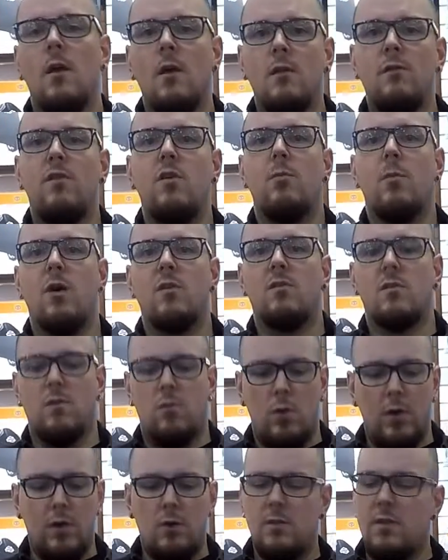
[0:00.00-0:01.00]
few months of
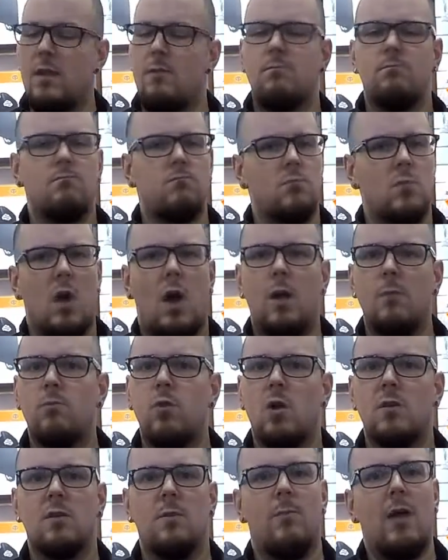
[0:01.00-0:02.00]
winter, then
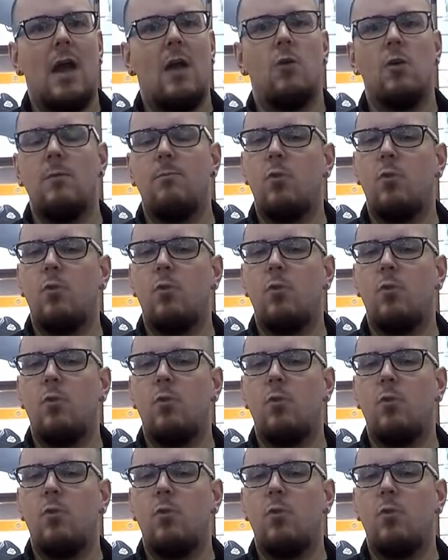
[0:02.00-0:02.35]
unplug the battery,